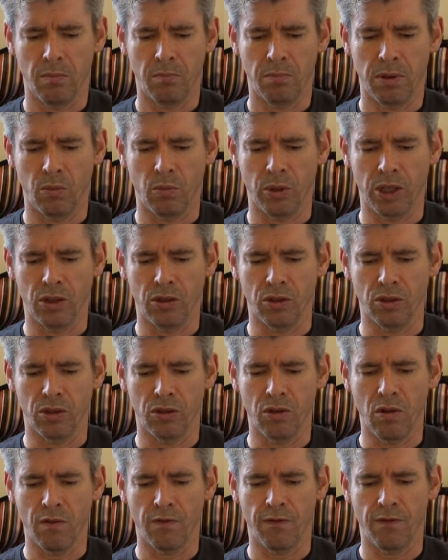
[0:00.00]
but we could
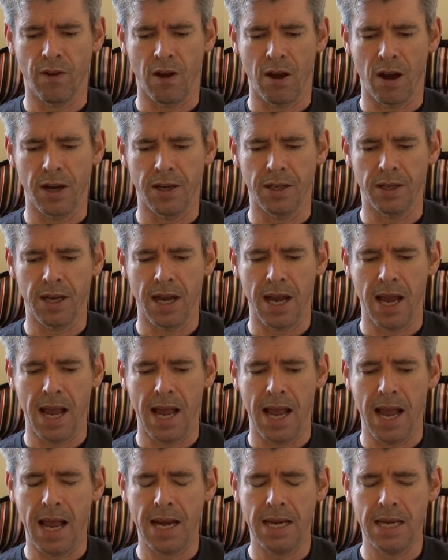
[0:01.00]
not find
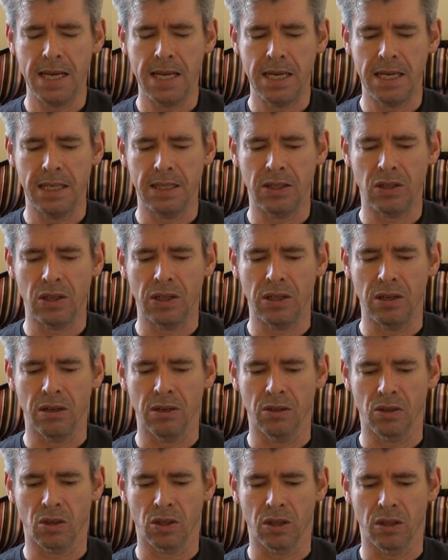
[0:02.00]
any easy
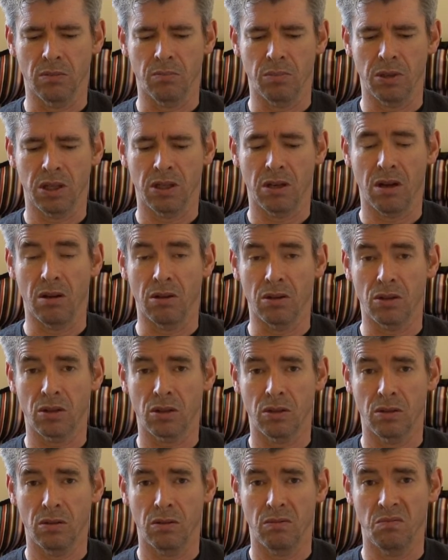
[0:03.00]
answer
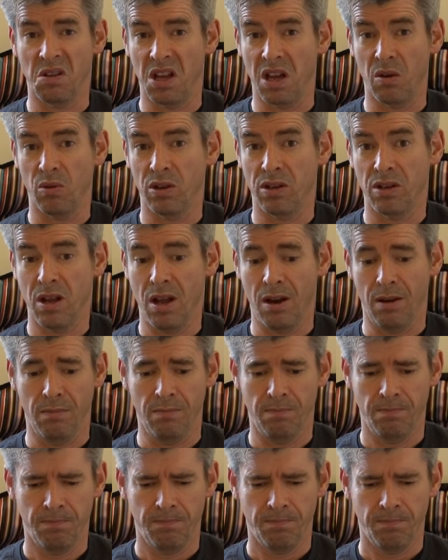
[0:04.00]
because there were none.